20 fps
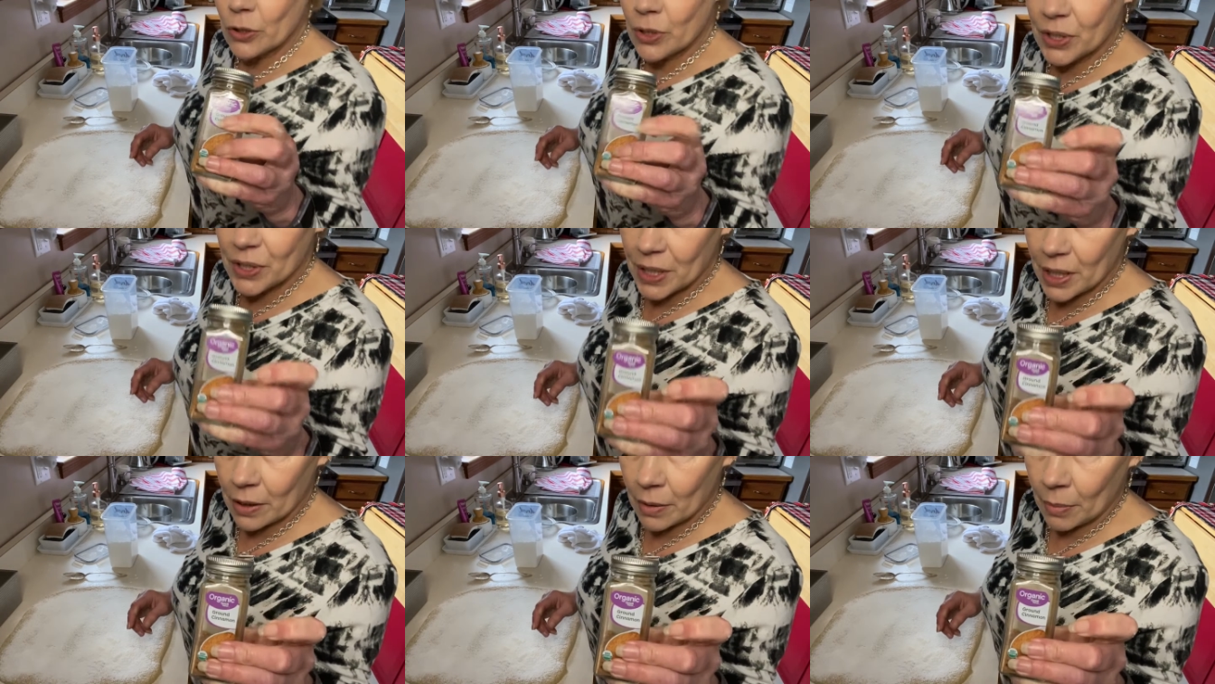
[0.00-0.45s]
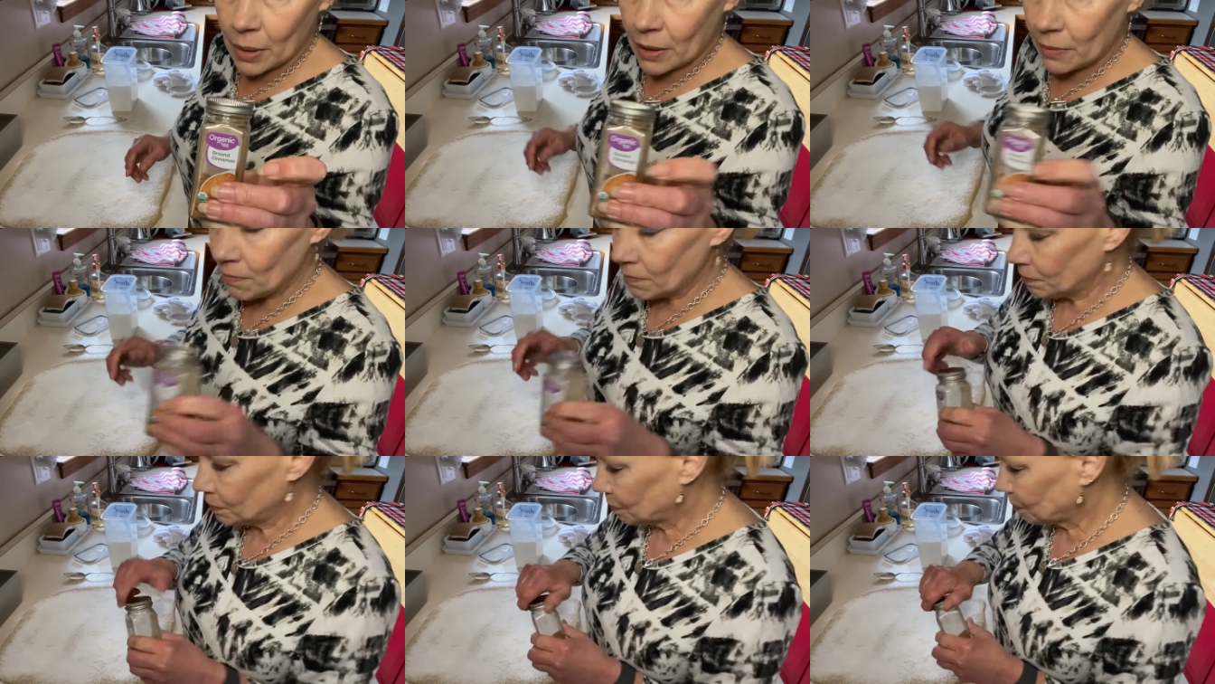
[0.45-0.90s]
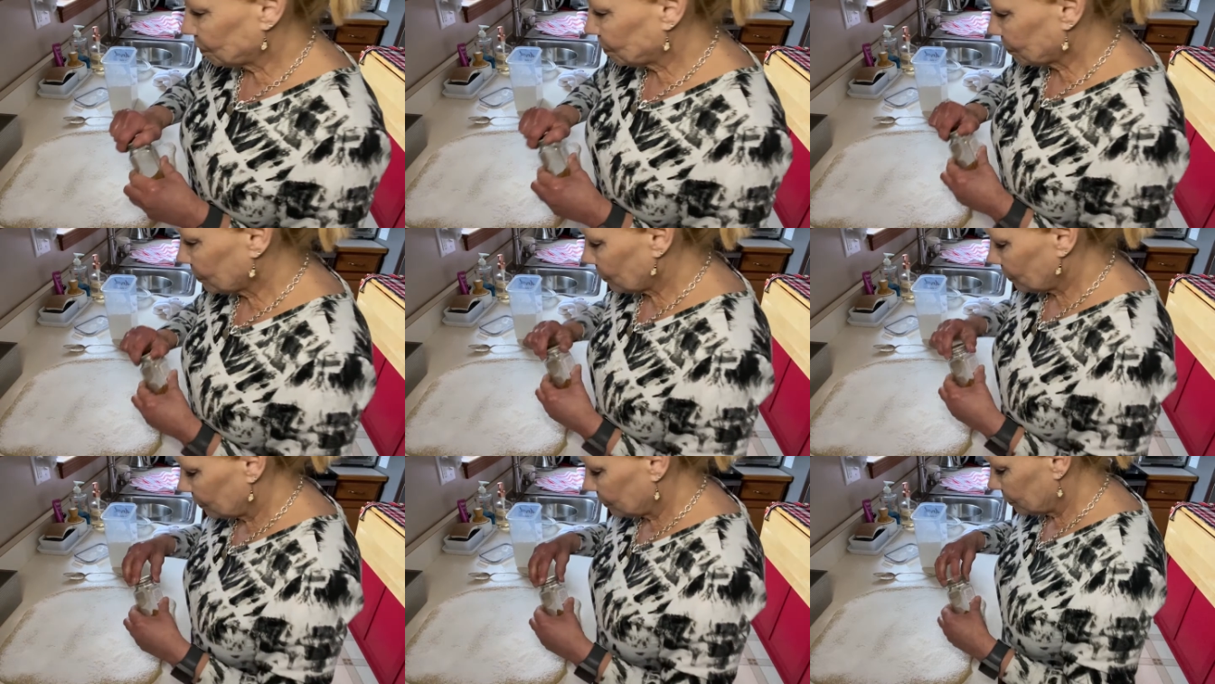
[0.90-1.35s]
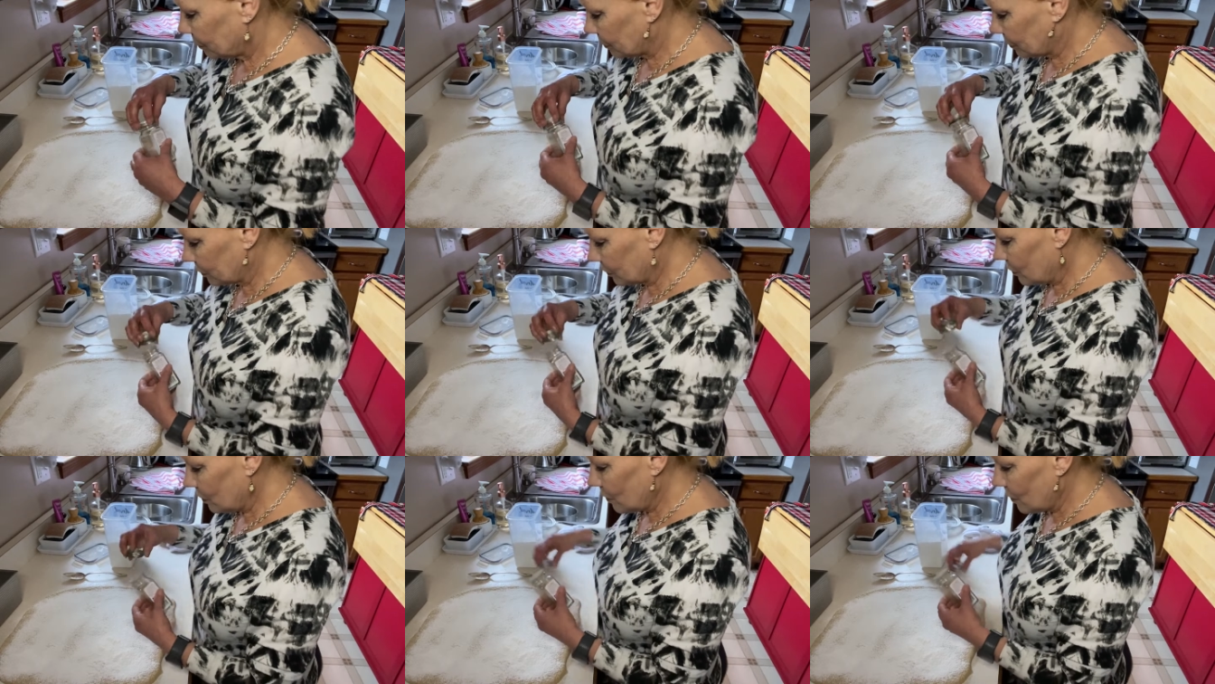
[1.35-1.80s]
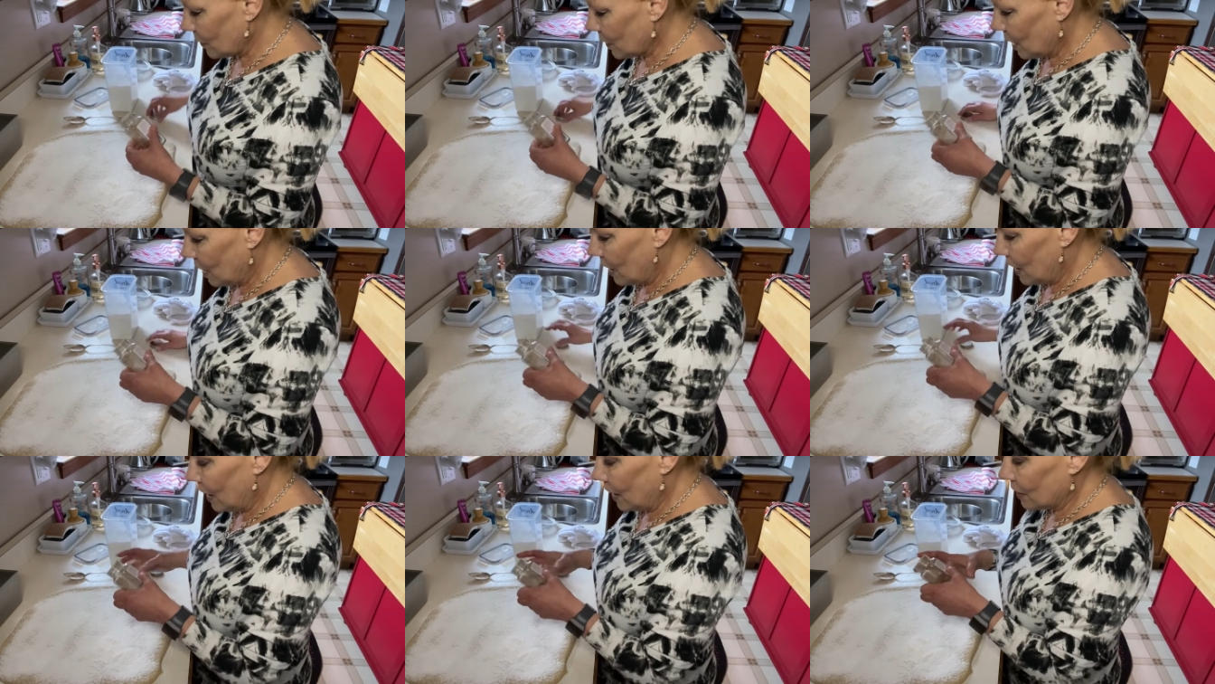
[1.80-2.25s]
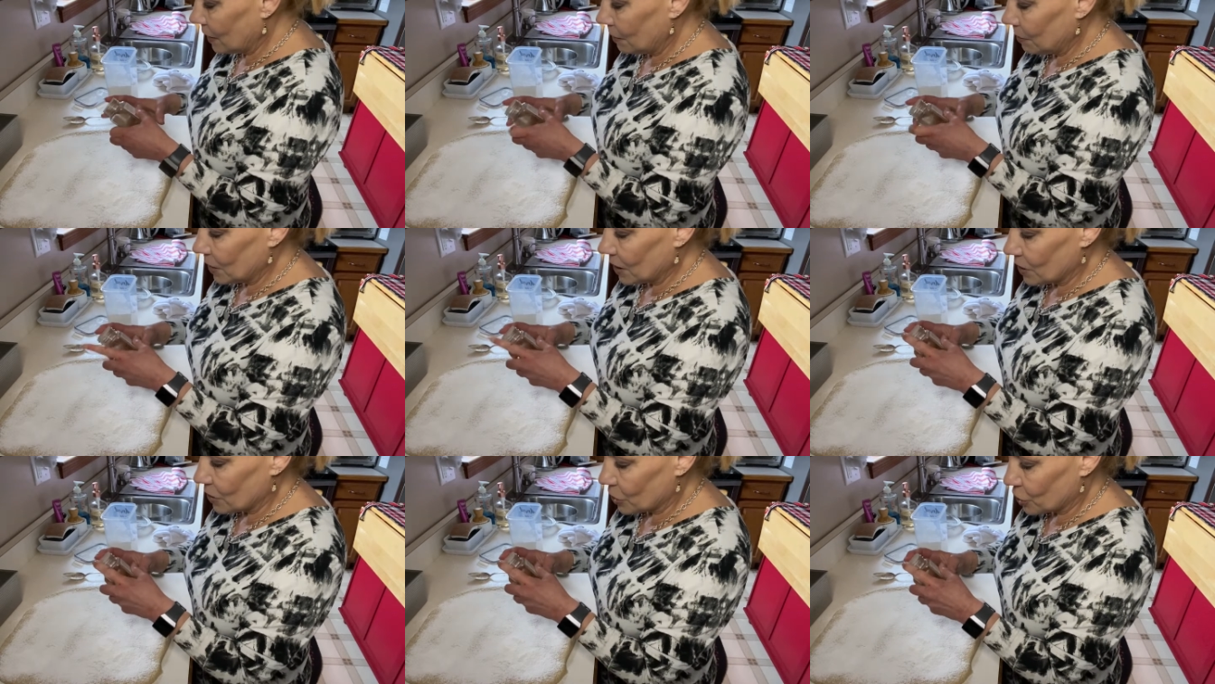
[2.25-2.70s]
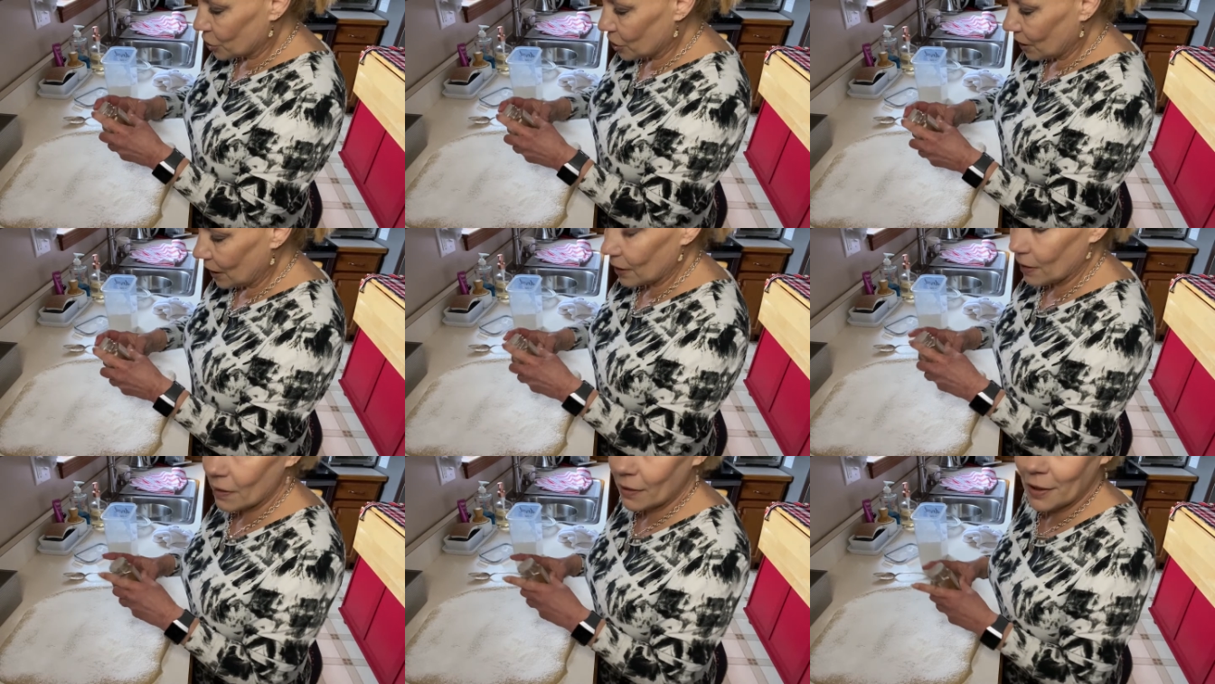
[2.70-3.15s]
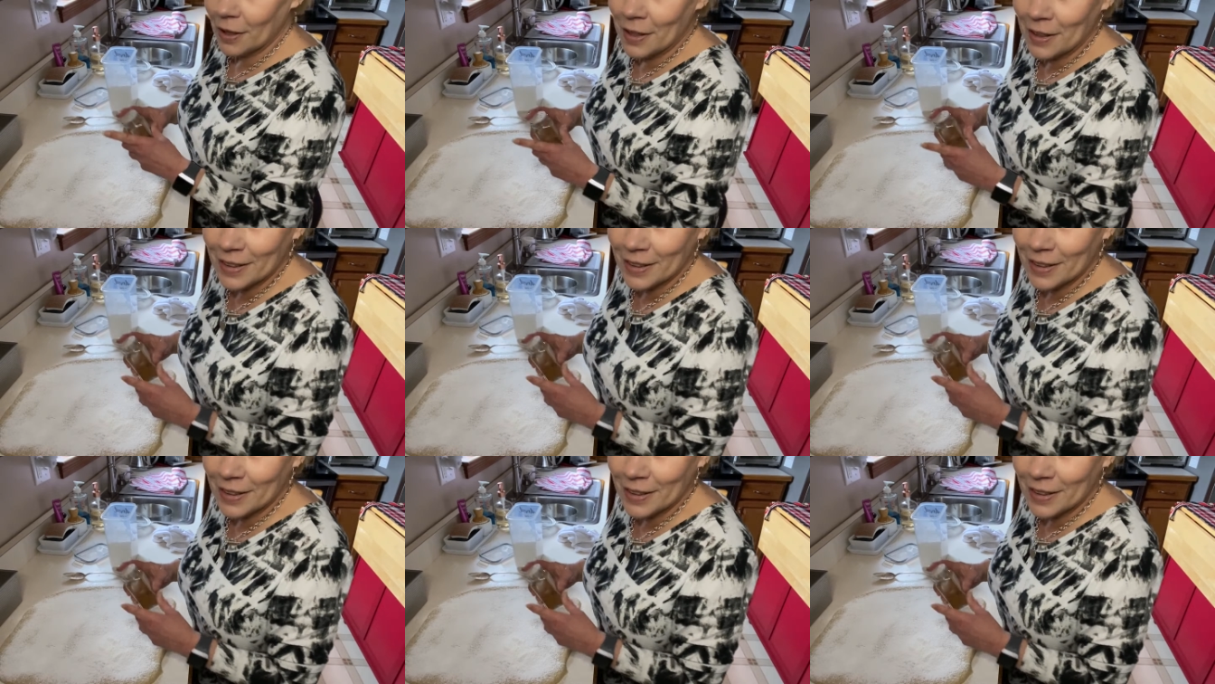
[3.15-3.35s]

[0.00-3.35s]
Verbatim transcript: cinnamon, and I'm going to check the,